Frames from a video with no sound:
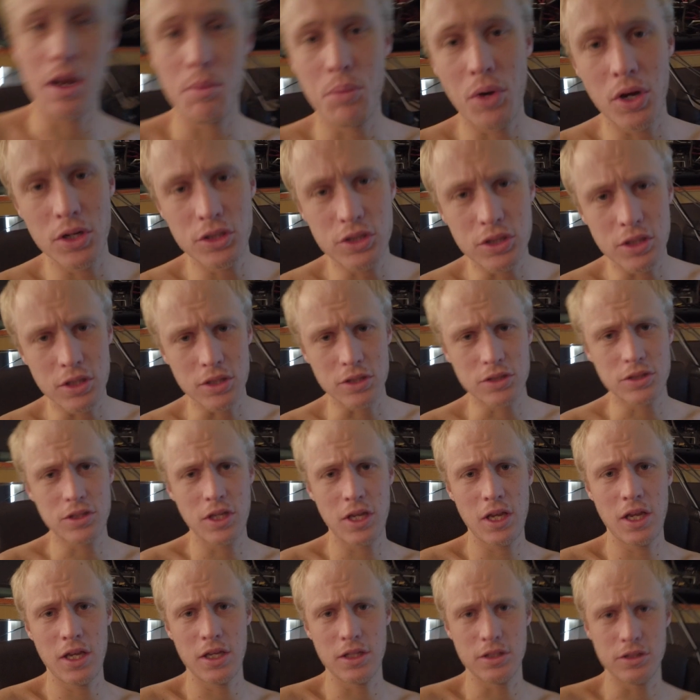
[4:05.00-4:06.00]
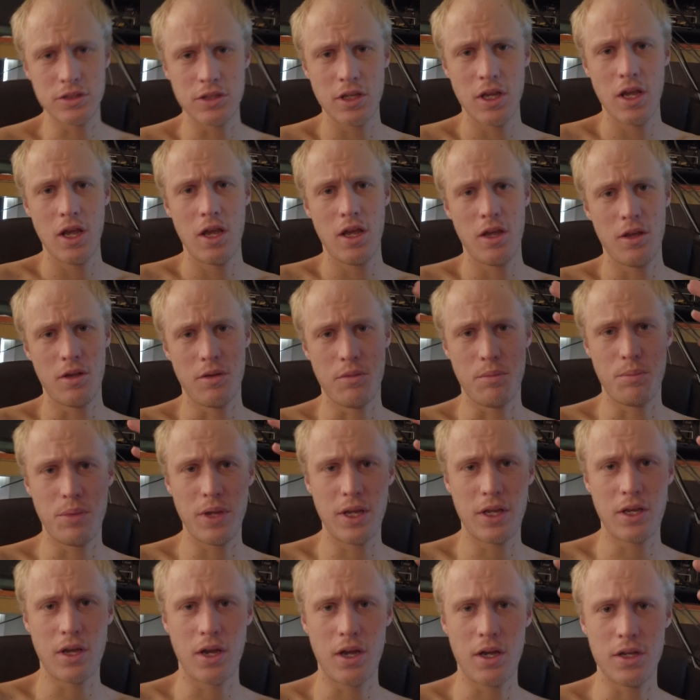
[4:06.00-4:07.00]
in a bunch of the scenes,
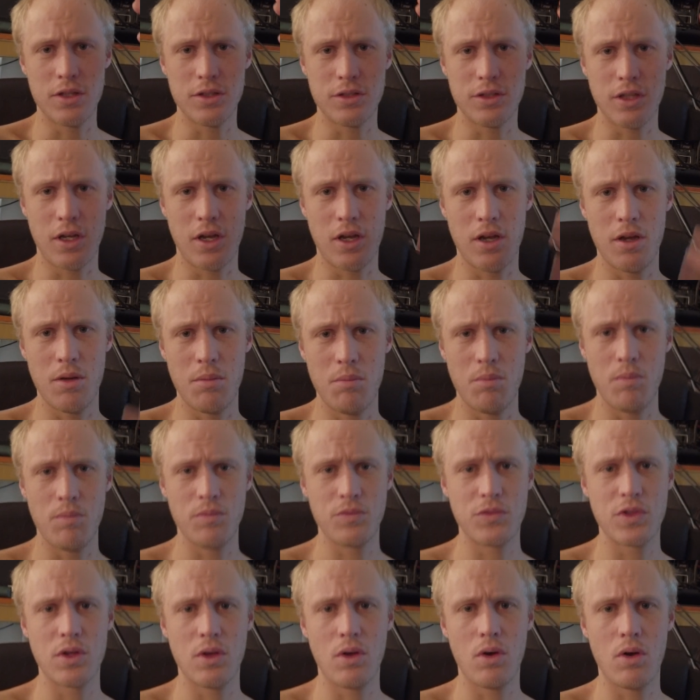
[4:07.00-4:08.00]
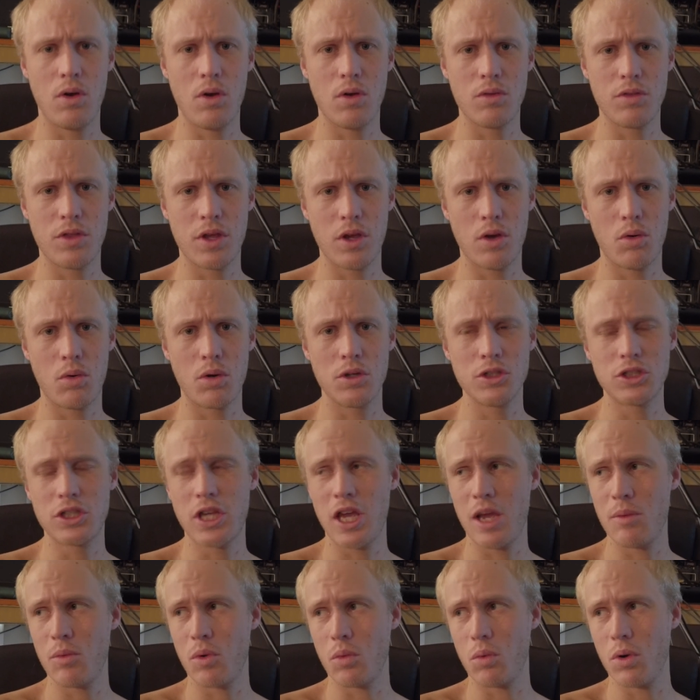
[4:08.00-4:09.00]
because the
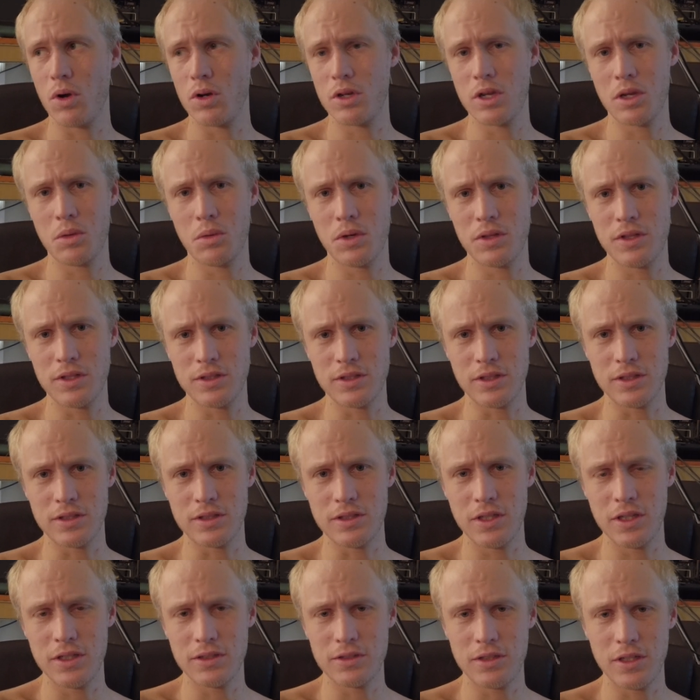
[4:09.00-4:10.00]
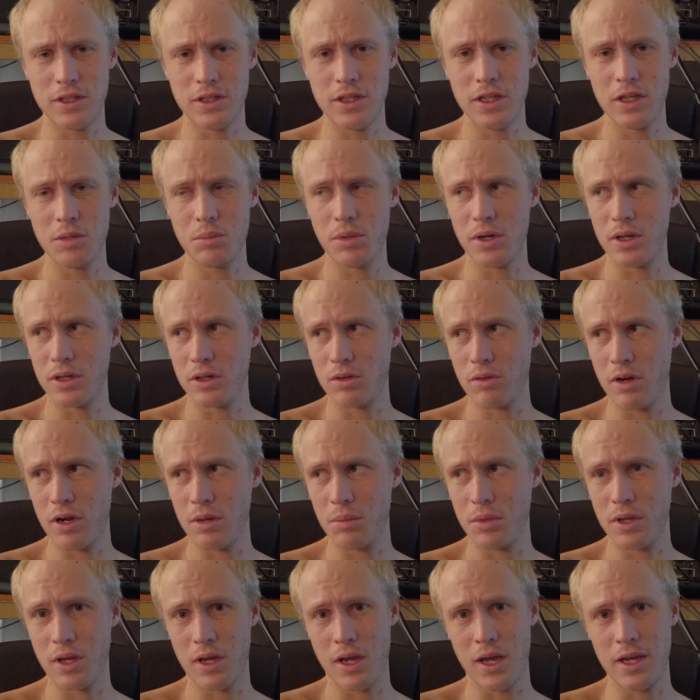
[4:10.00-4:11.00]
orange cam we're working with, it's a CCD, but
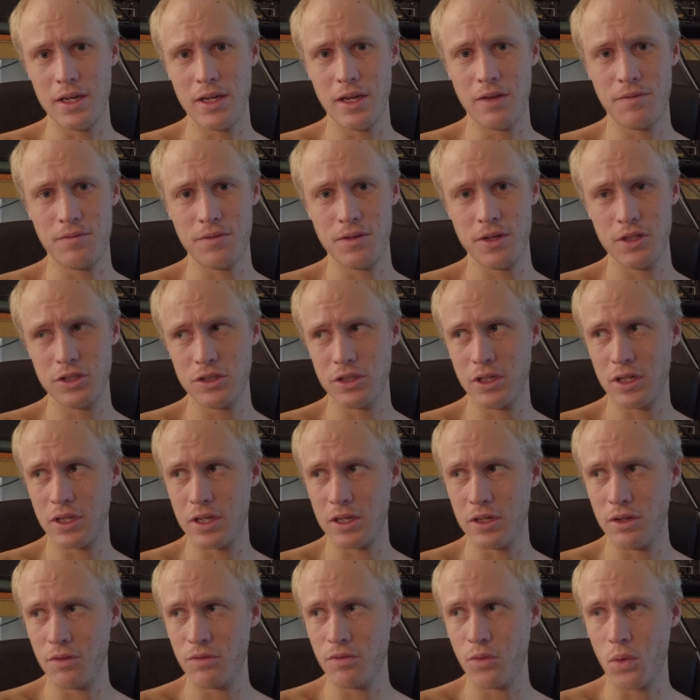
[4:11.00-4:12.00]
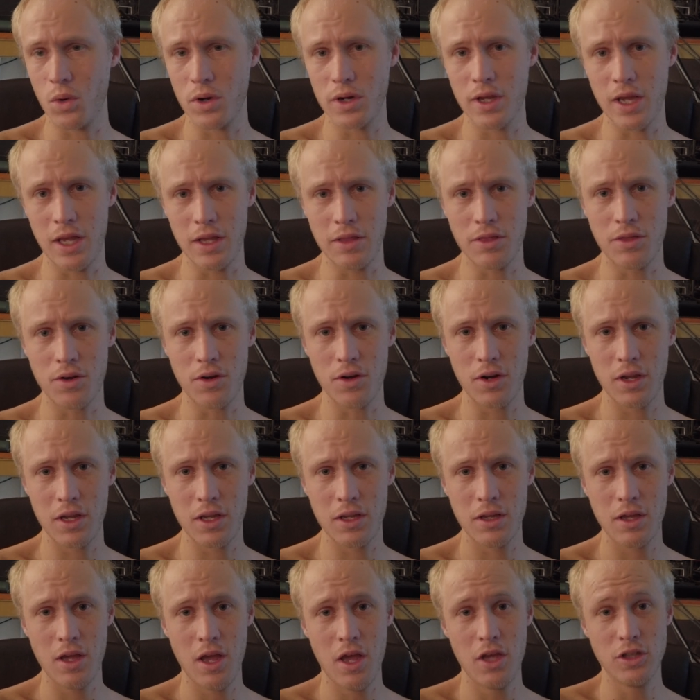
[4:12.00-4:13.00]
incredibly high definition. It can do 4K
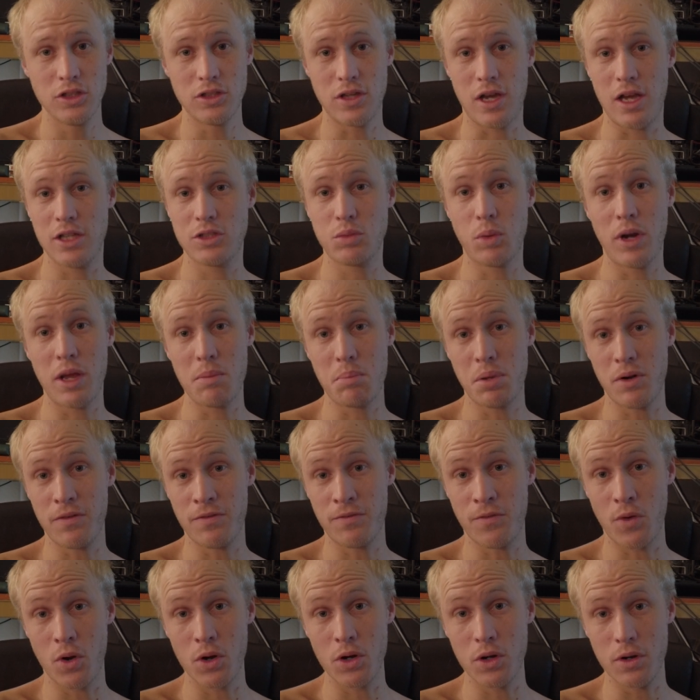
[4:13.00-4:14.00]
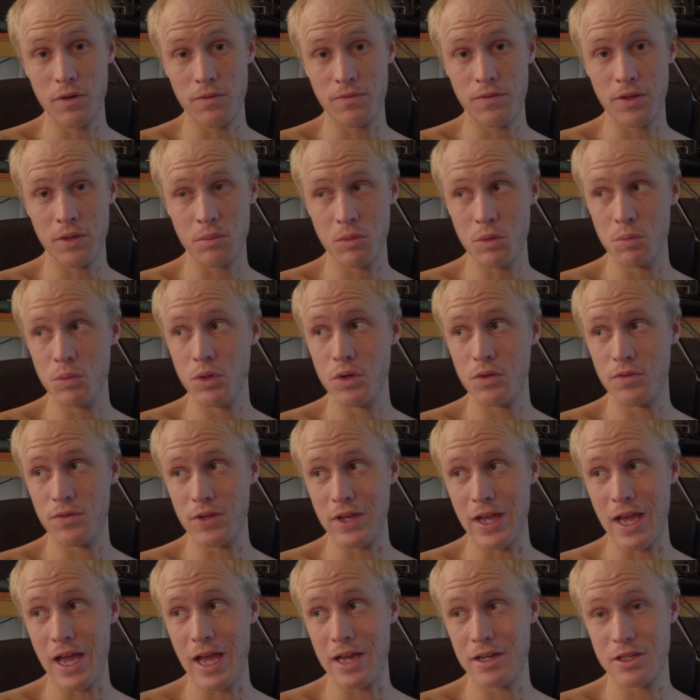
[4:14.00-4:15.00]
30. So that's what I prefer you to film the
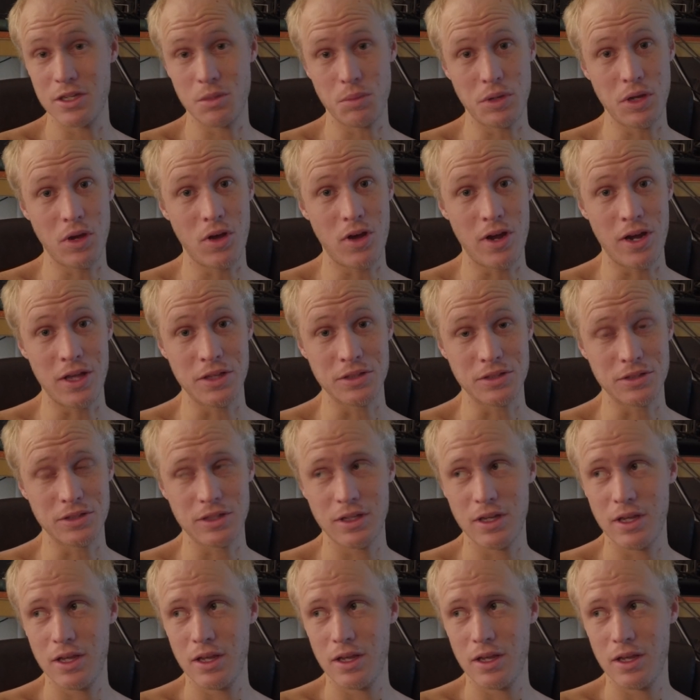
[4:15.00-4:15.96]
movie at, to be honest.